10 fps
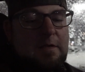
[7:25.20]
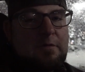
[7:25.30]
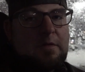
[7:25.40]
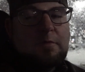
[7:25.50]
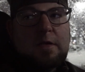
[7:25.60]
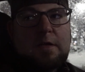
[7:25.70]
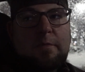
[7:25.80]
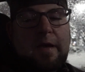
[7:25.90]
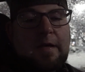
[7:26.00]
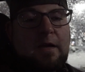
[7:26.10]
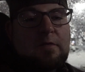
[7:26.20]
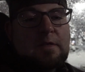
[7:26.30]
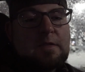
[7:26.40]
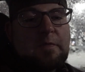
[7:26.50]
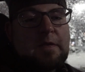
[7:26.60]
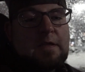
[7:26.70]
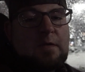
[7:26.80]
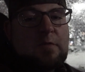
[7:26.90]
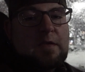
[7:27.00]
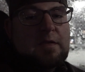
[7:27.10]
really want to come back out in this by the
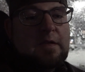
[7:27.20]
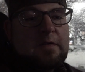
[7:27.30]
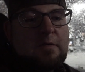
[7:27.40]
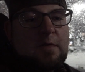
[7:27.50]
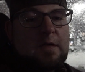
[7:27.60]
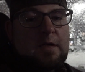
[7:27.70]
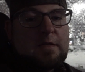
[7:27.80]
time we eat dinner and whatnot.